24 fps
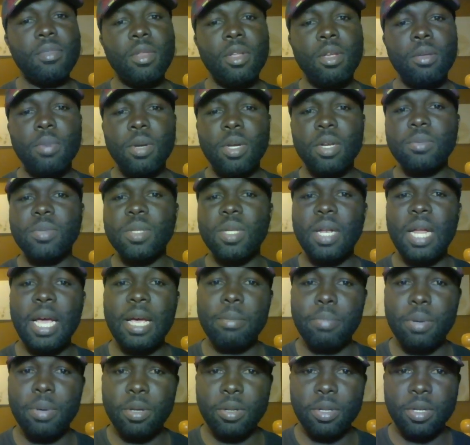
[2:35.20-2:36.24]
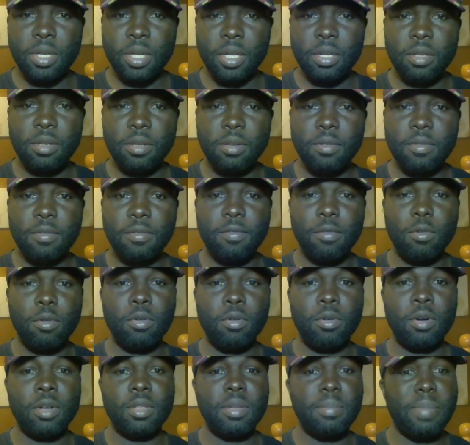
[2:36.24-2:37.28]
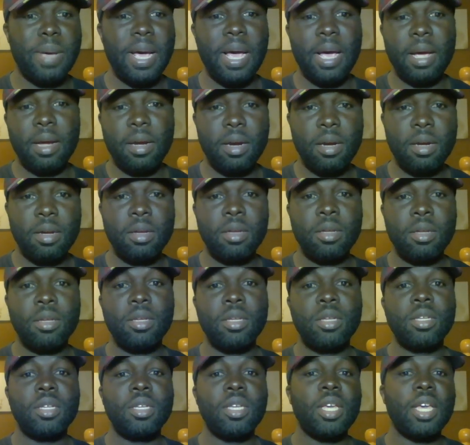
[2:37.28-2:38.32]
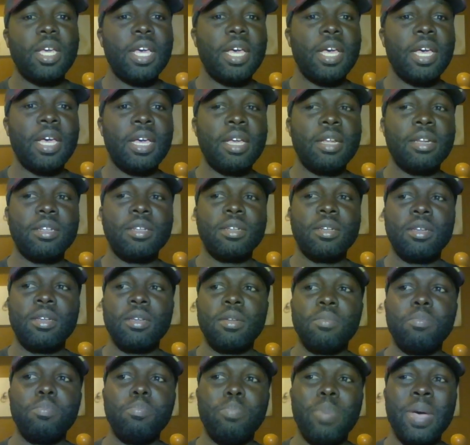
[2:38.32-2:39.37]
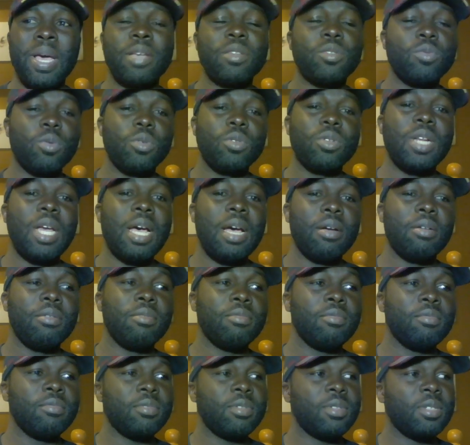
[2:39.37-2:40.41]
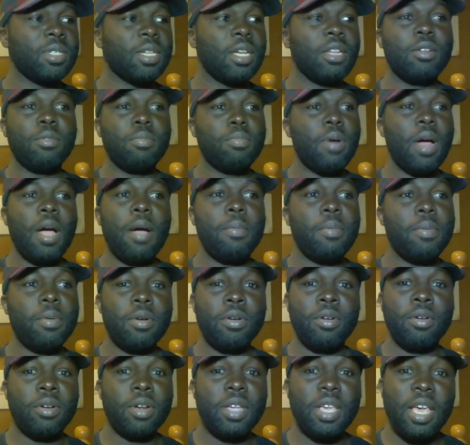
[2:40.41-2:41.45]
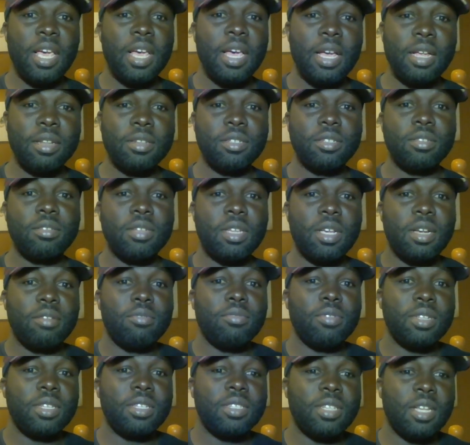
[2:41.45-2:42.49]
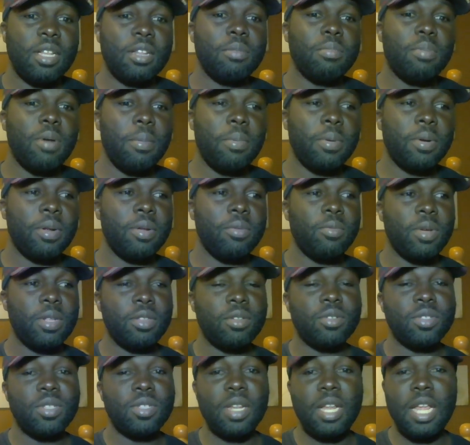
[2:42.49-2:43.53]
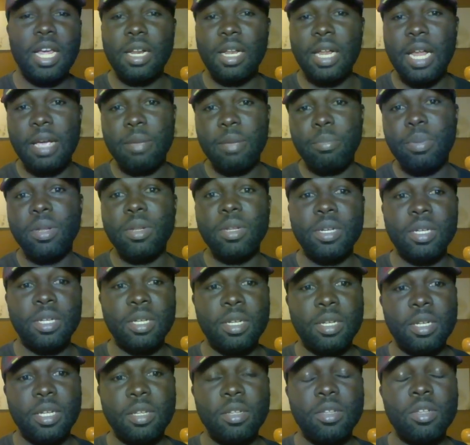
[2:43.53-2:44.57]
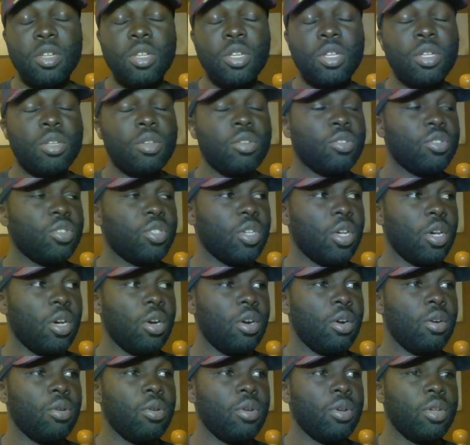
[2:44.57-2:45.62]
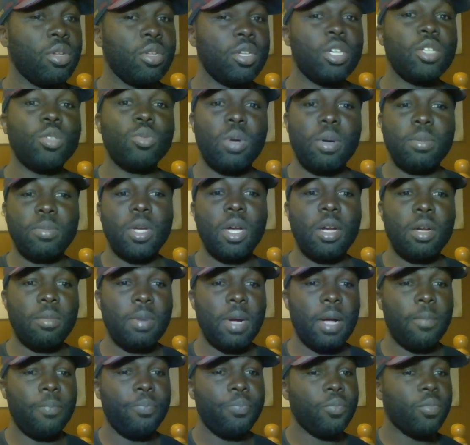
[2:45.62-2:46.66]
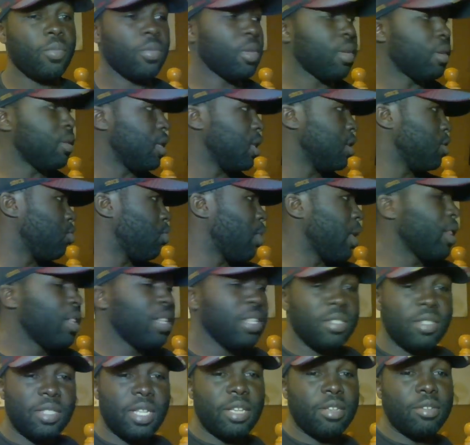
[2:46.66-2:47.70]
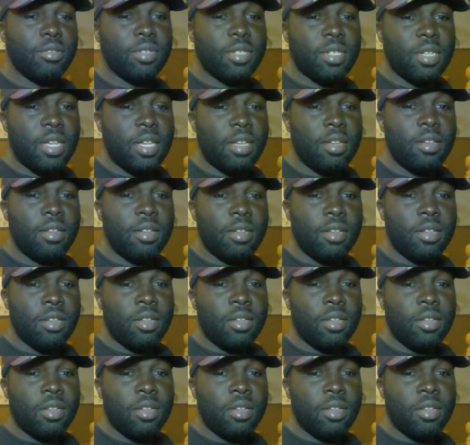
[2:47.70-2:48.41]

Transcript: it becomes a liability for the bank. And banks will not sell a property, or can't. You can't really sell a property when there's a lot of liability in it. So here's what I'm talking about. These railings that you see,